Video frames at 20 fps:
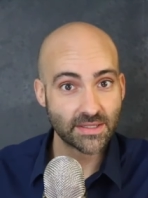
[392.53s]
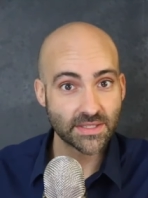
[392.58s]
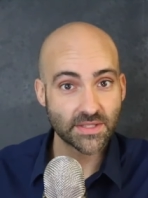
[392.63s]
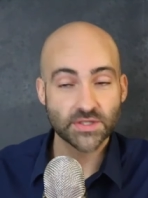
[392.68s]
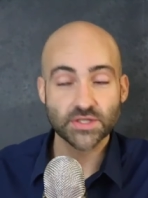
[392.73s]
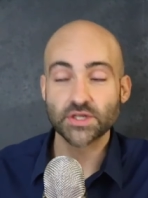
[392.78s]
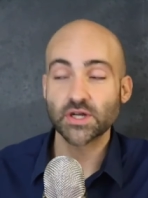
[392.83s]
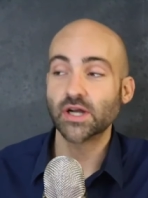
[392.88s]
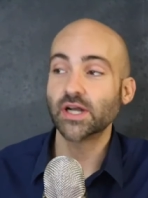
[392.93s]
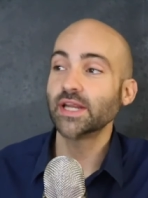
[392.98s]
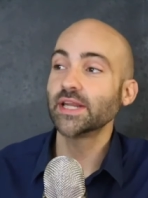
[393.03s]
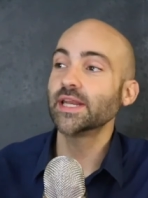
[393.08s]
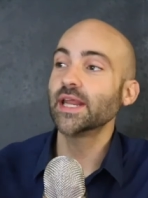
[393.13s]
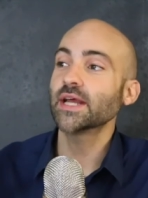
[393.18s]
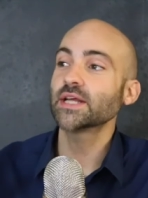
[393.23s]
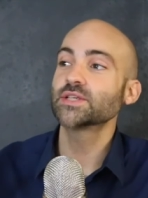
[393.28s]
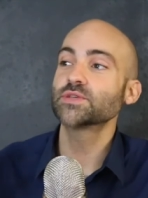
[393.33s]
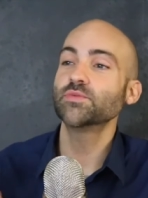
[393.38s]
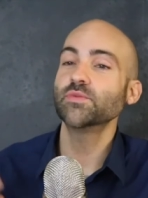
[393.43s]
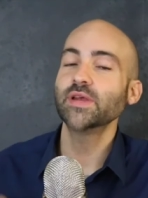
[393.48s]
So starting
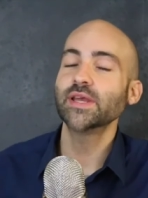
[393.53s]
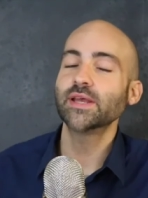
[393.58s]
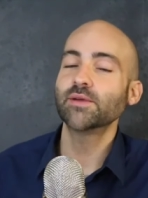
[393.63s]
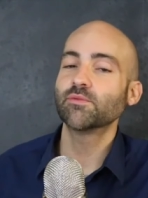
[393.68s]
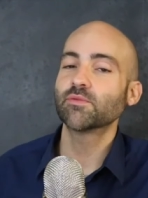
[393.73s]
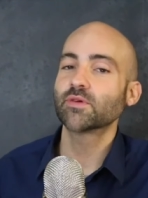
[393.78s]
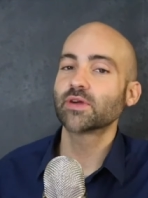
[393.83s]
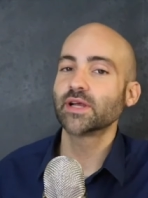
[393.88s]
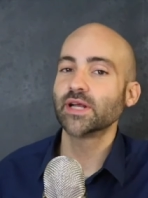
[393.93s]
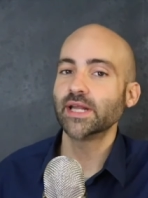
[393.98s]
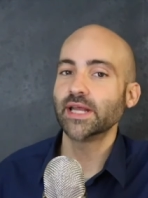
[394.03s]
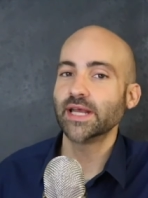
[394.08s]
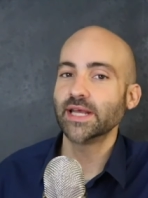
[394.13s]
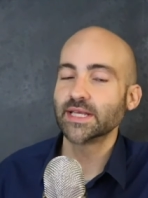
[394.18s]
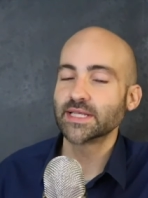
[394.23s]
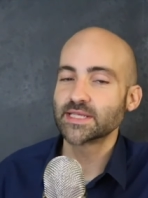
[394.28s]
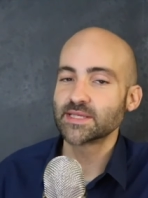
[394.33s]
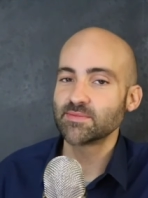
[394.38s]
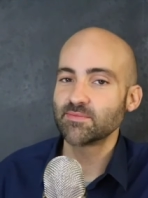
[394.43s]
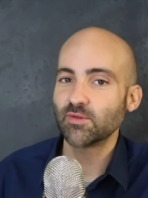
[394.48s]
next week, we're going to
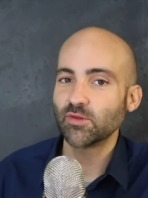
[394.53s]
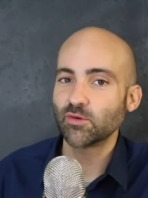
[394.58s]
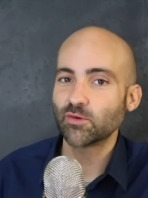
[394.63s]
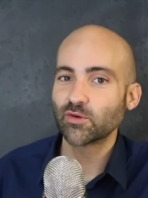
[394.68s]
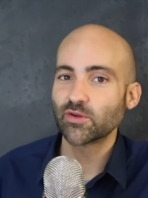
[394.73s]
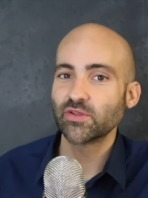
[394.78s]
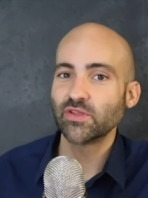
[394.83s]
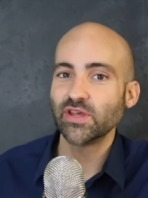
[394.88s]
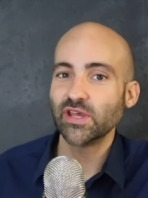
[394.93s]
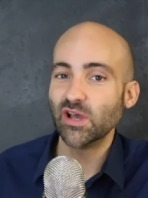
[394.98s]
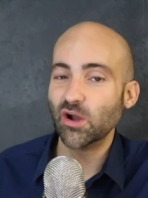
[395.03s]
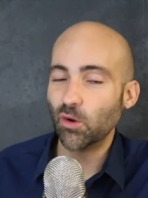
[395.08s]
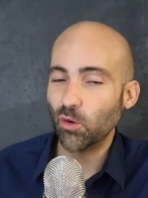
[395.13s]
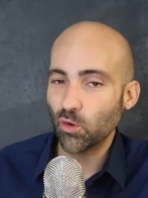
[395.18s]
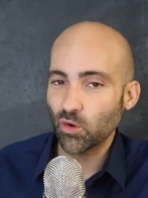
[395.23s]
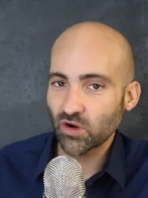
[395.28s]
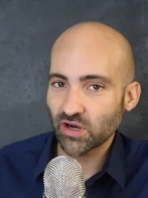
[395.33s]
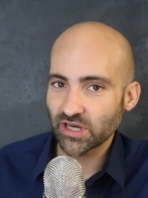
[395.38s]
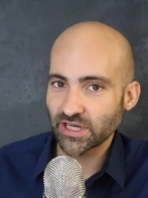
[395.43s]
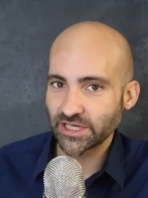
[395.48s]
explore the
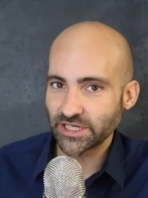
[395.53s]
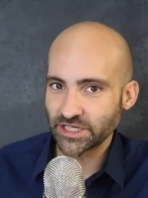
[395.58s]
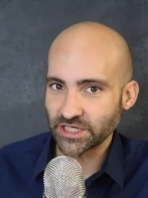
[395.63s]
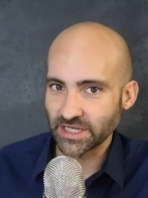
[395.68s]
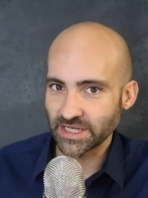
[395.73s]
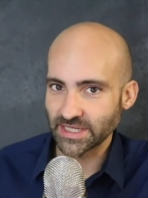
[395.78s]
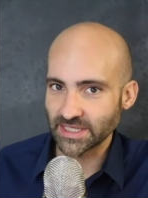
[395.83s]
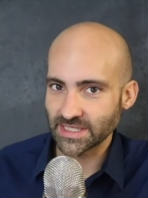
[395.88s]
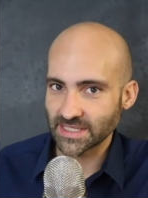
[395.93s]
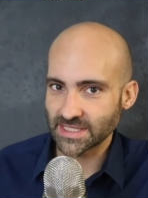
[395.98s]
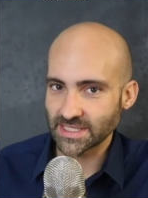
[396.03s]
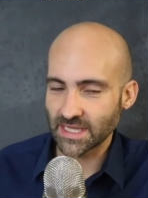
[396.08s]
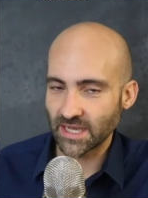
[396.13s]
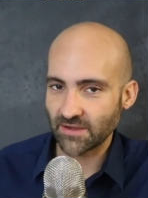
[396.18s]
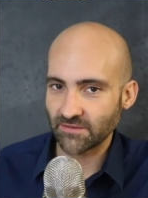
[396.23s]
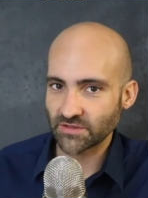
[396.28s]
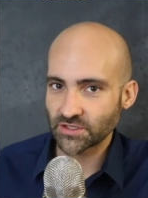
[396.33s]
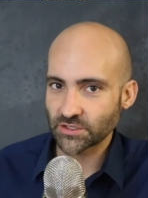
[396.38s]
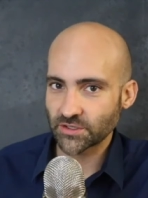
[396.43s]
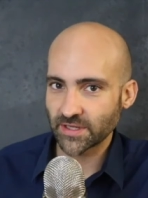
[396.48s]
origins
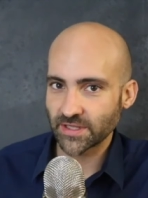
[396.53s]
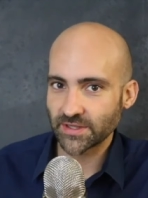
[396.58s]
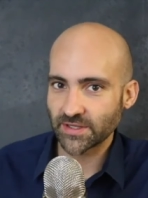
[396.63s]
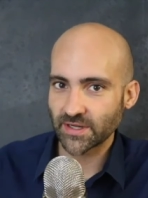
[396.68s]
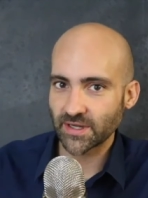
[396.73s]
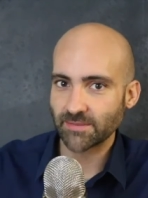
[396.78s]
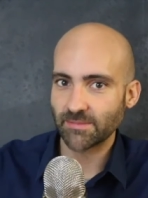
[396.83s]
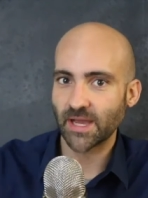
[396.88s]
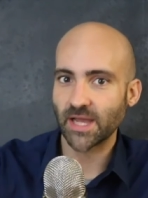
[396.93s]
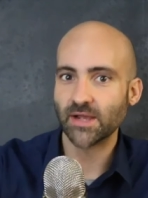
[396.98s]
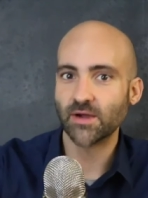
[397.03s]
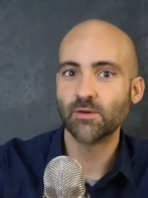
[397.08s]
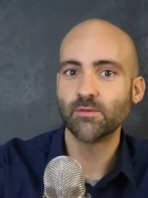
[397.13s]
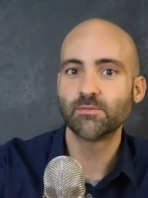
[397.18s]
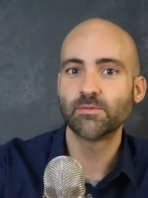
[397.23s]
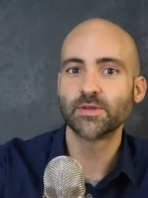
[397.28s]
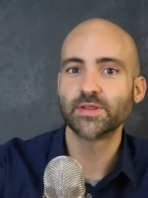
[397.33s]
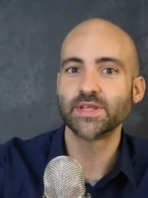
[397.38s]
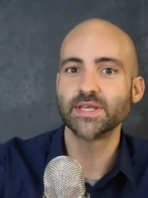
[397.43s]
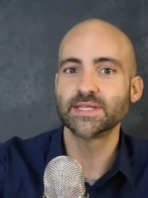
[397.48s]
of string theory. But I
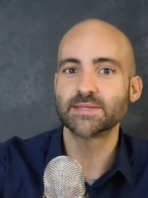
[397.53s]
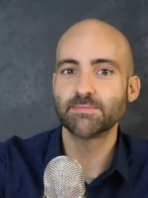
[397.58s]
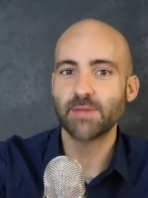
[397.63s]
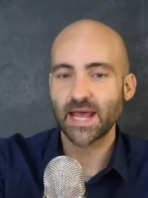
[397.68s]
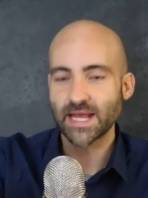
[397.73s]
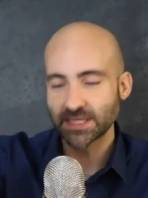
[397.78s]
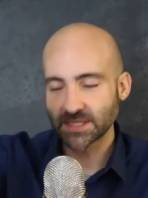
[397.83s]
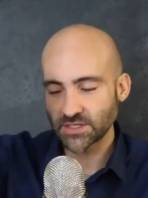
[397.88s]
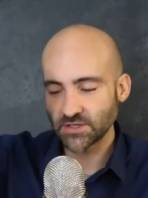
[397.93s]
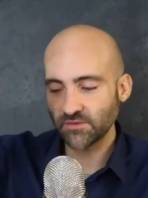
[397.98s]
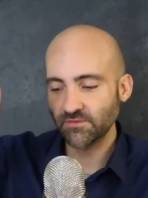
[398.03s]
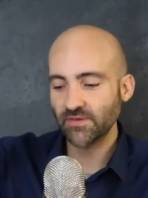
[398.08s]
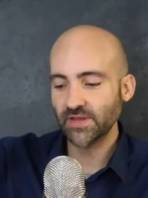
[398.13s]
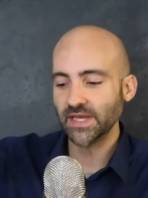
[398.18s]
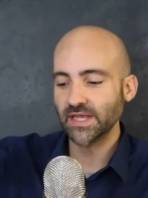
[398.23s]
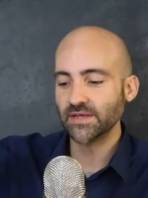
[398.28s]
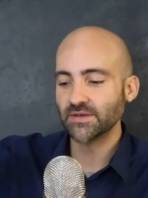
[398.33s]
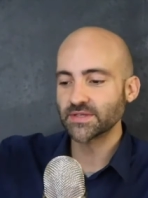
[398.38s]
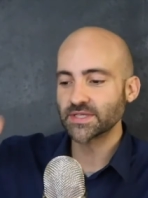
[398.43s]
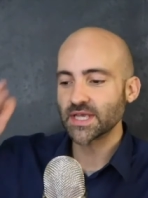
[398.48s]
hope with these past 2
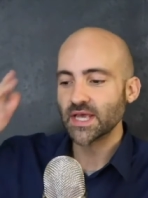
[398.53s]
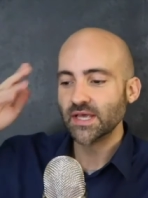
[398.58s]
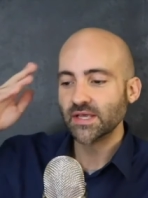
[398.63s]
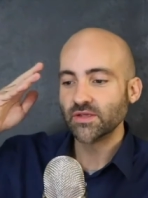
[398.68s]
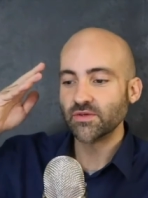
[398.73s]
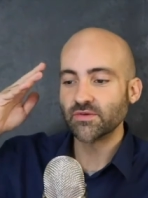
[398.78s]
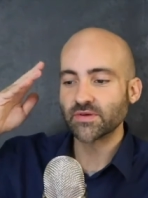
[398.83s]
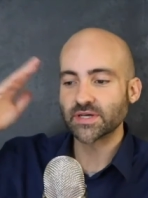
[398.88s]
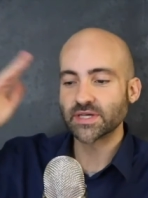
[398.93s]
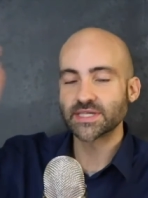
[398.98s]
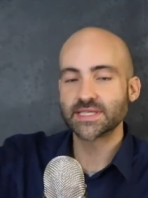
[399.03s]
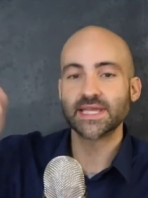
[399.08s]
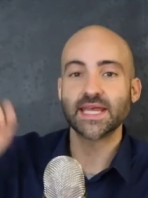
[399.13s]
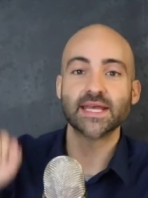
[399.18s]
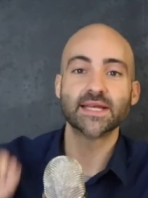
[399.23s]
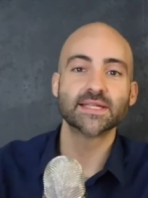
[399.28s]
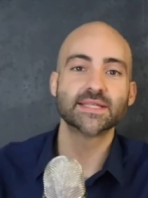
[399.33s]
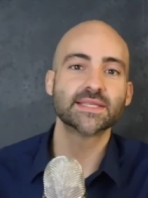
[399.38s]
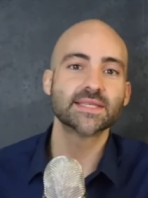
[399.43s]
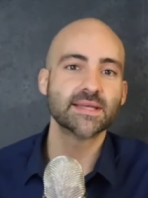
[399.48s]
videos, you
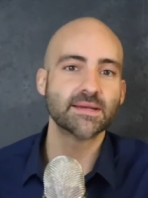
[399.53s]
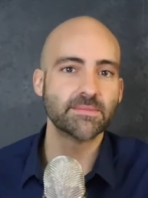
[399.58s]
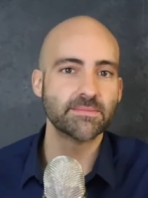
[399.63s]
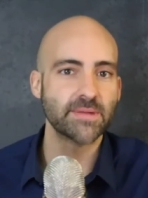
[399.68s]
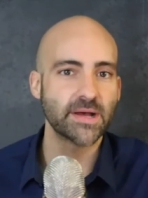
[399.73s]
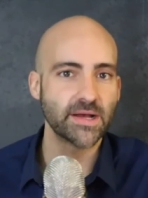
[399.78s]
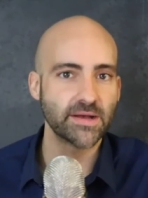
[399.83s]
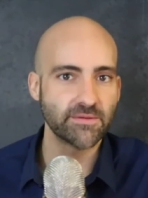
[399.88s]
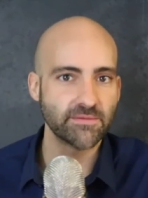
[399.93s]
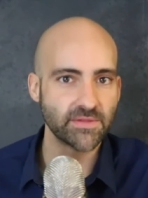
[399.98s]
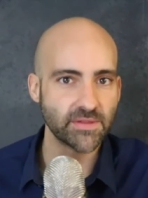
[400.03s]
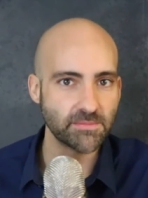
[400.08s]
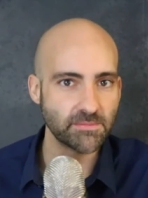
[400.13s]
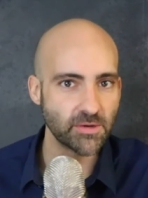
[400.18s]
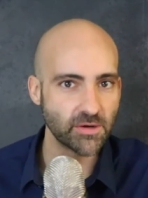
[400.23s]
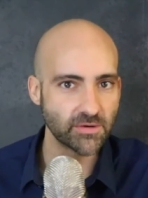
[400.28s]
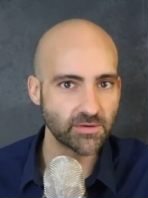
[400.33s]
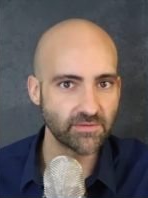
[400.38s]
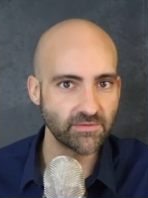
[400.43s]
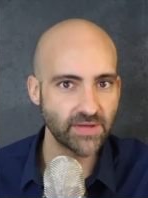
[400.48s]
understand some of the
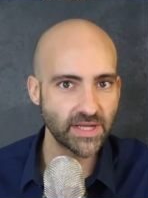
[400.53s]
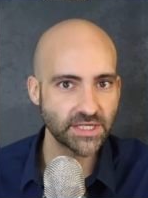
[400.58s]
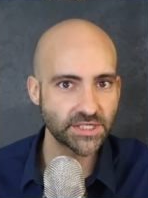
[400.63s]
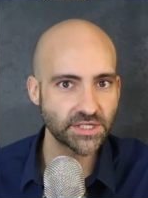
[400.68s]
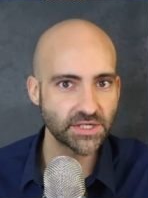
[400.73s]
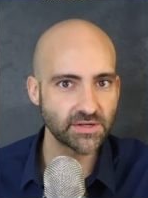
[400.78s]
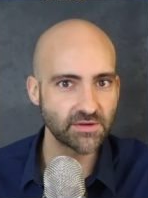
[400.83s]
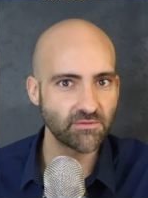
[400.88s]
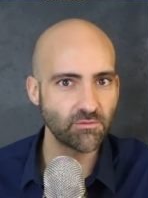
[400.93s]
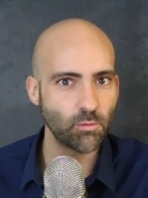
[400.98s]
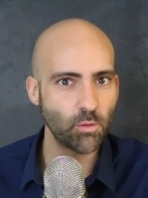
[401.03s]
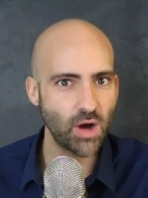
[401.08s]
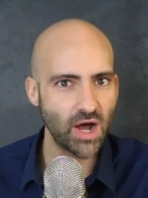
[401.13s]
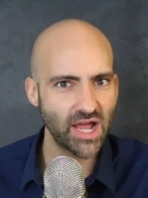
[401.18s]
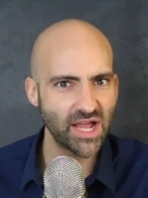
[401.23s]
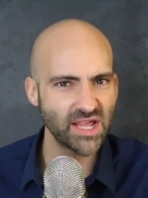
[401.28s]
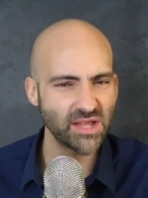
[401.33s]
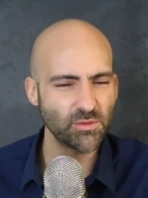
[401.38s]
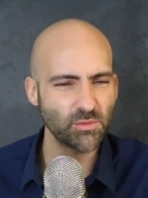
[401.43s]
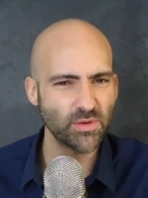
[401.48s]
motivation of
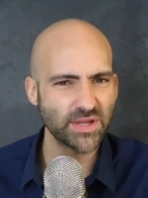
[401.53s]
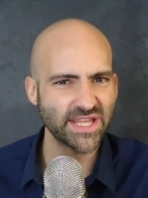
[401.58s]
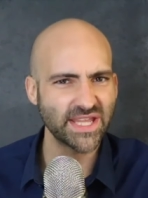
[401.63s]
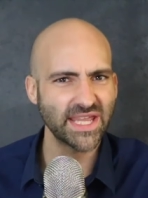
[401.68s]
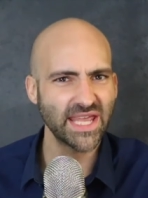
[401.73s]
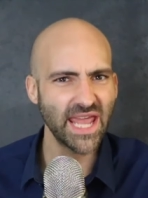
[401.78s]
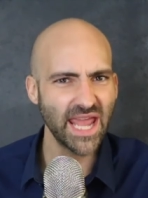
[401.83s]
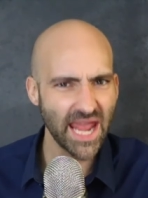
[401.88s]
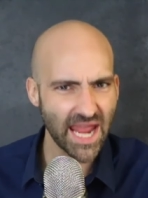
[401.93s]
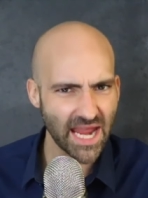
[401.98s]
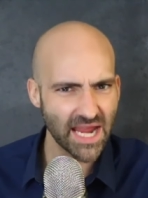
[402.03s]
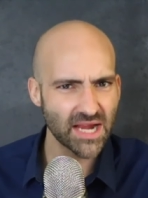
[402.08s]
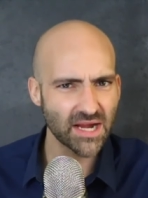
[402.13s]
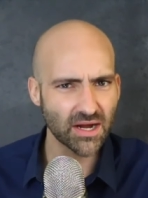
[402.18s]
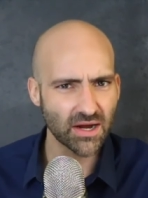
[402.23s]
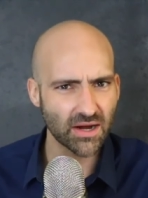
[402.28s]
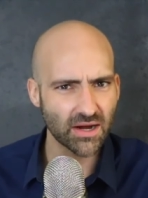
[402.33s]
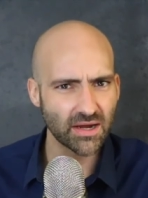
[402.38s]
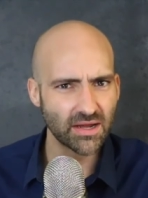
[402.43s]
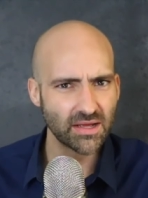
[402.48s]
why we
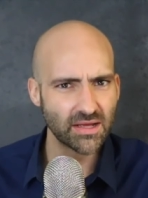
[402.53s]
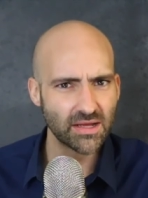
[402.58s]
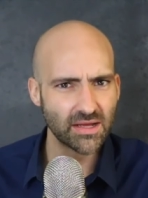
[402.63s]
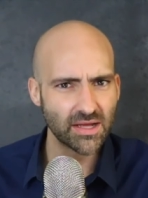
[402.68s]
care